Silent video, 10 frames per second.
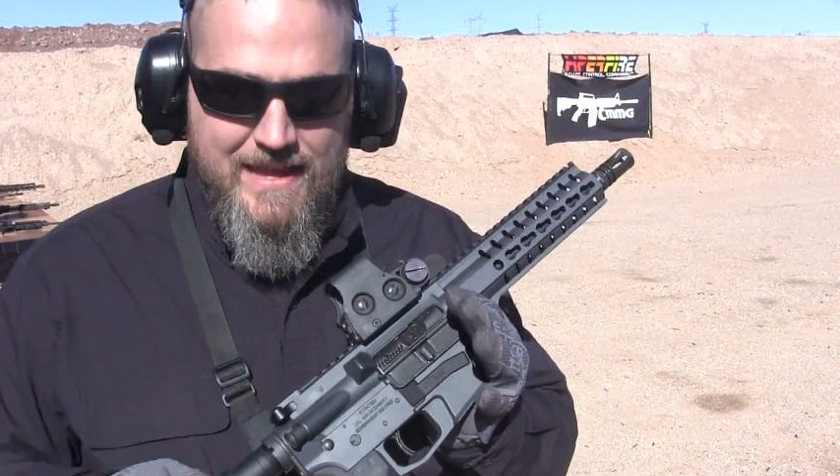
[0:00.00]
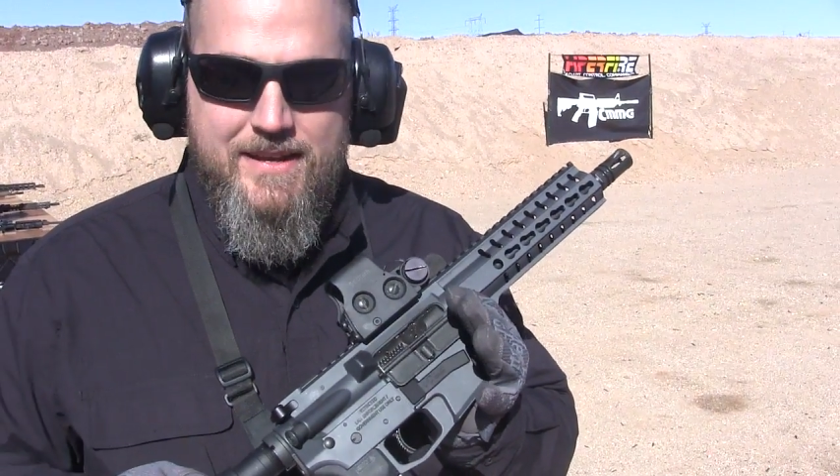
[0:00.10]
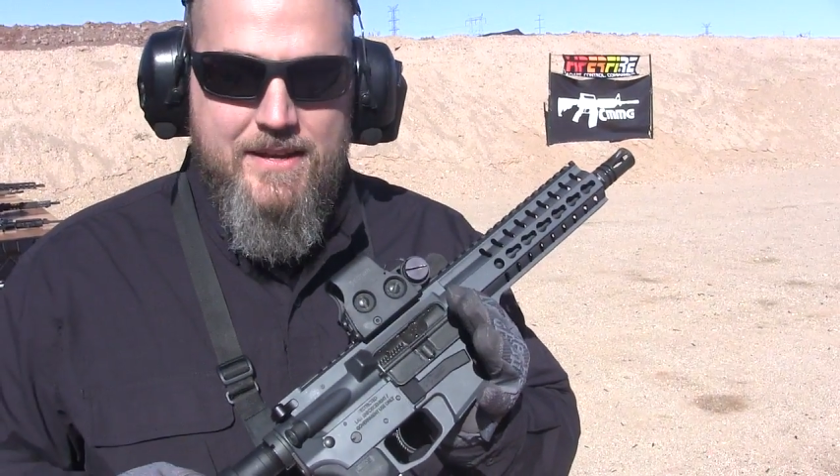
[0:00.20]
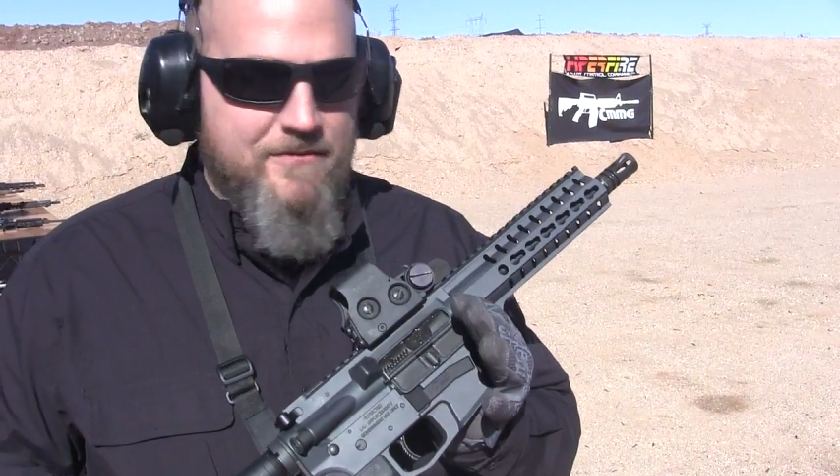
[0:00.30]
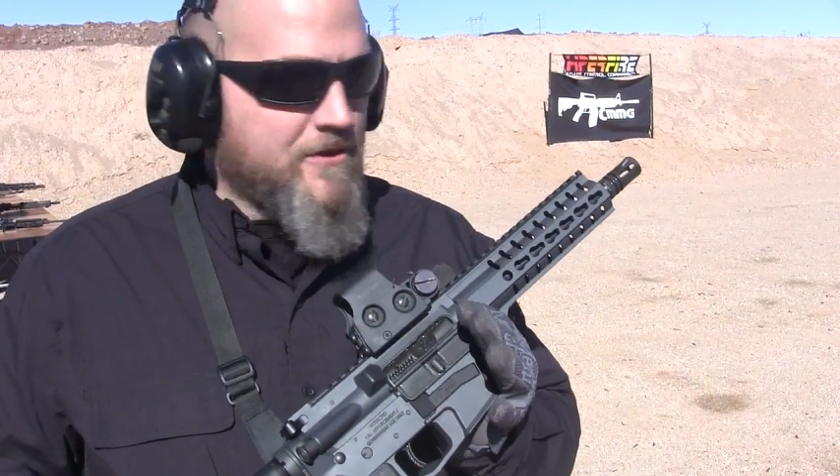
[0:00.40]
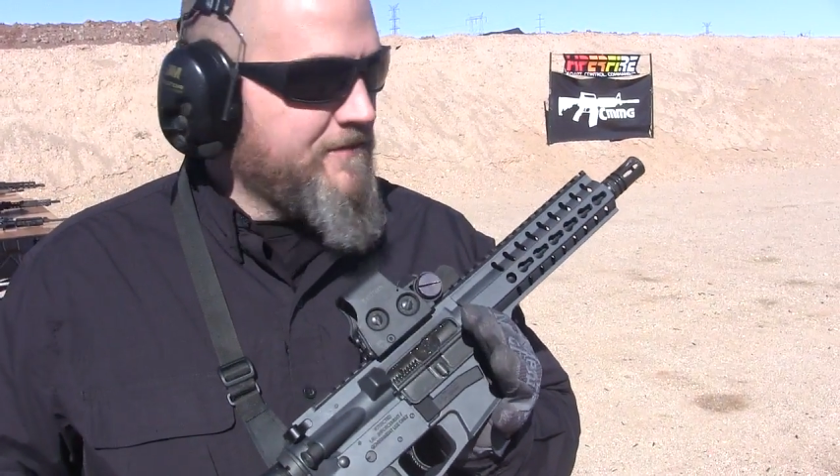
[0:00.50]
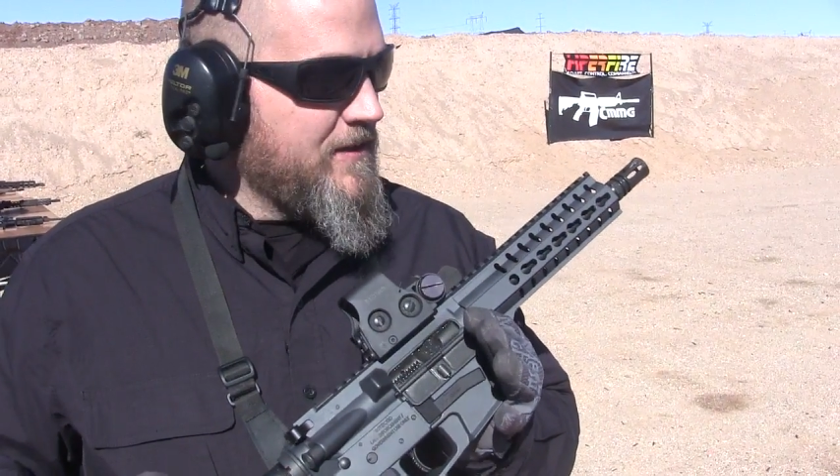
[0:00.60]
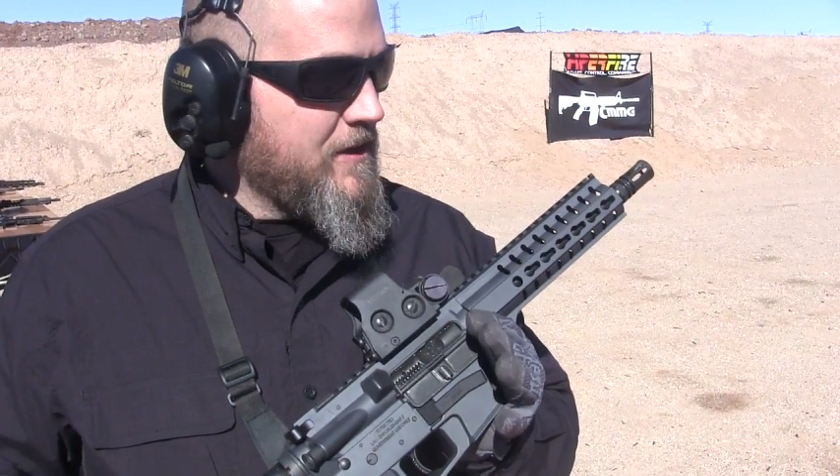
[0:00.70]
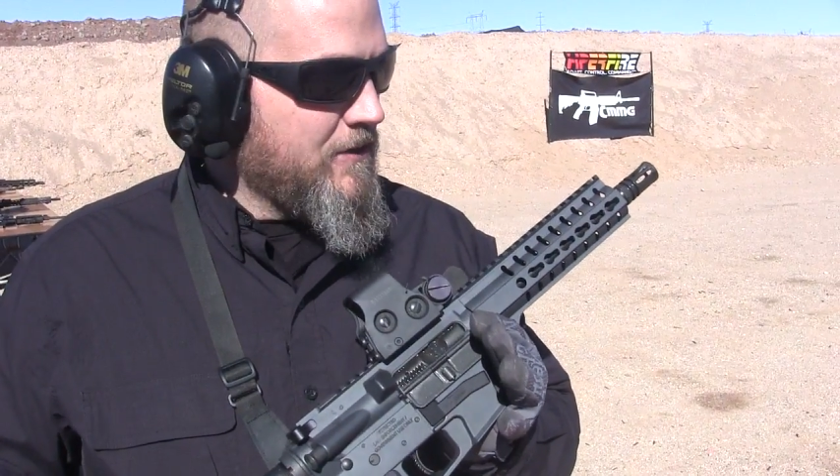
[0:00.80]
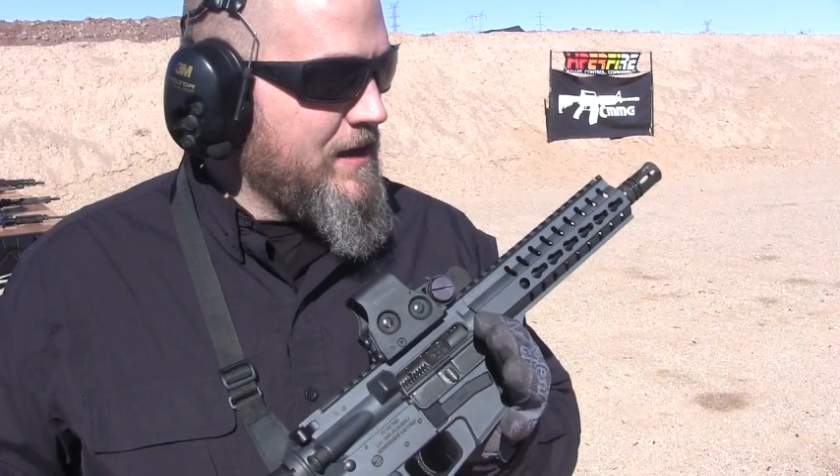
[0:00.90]
lot of different
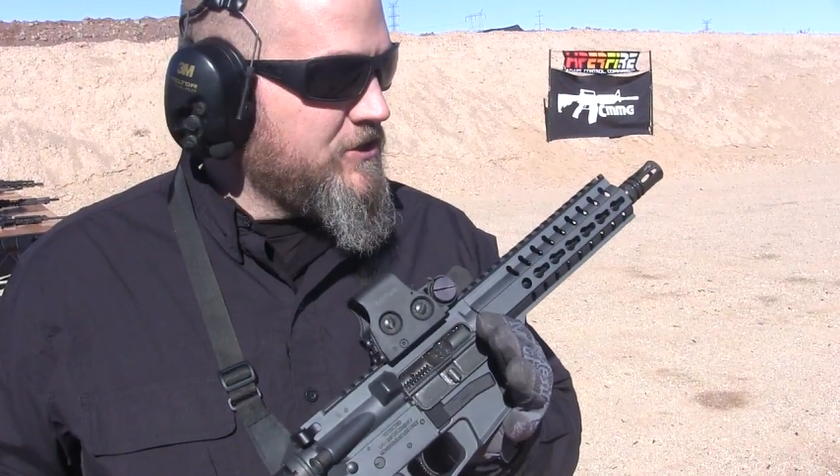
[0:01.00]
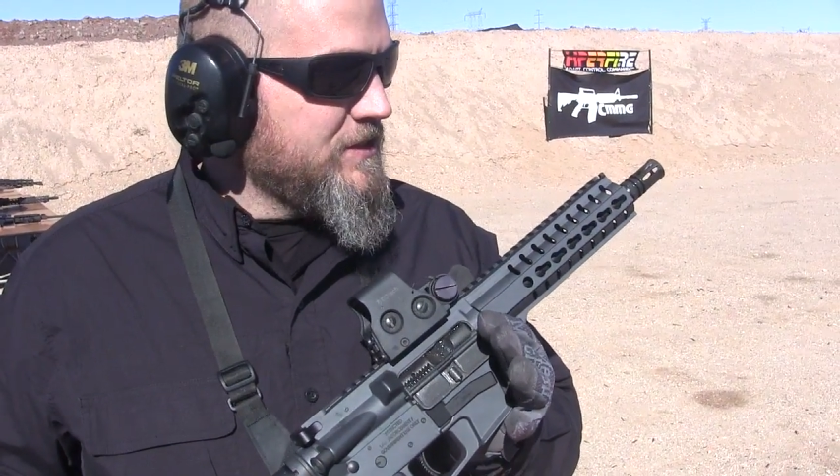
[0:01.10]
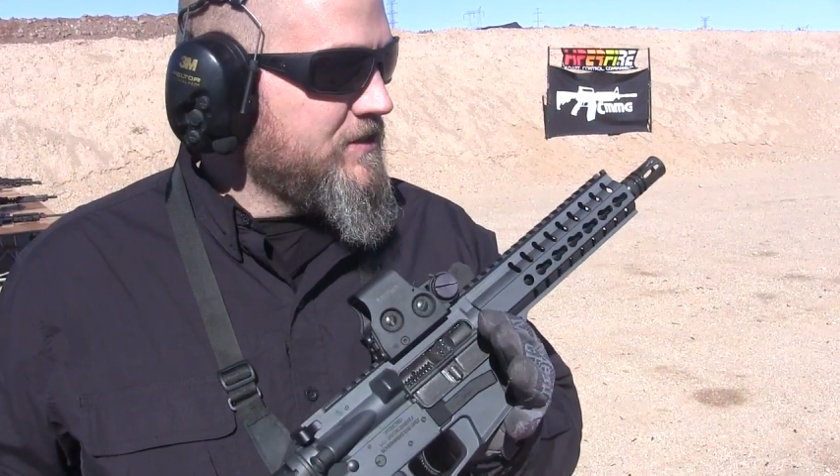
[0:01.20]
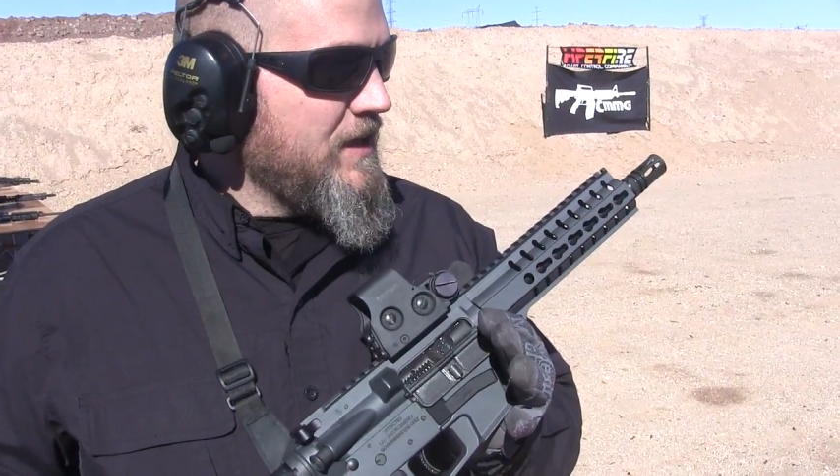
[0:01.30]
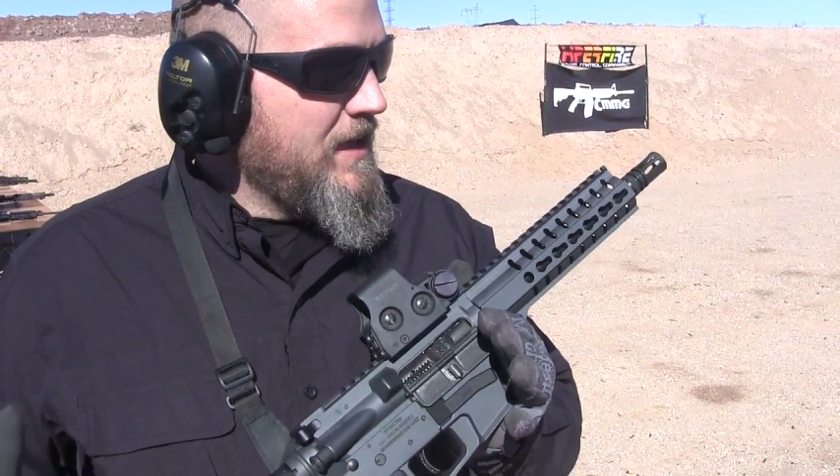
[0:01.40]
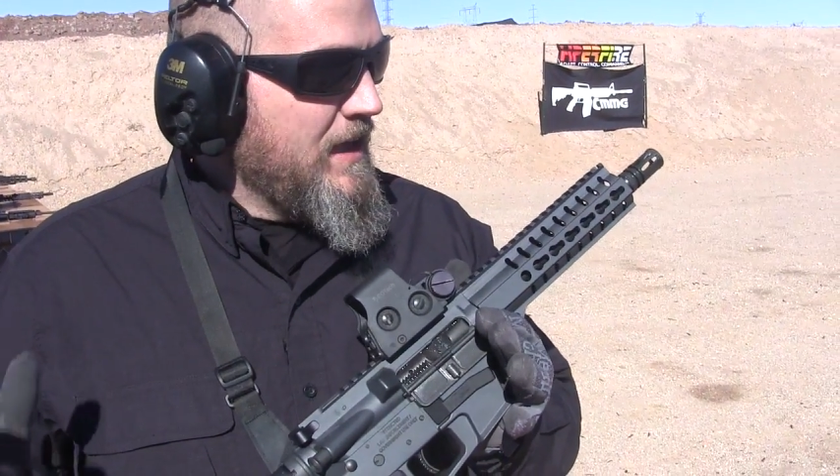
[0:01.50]
configurations.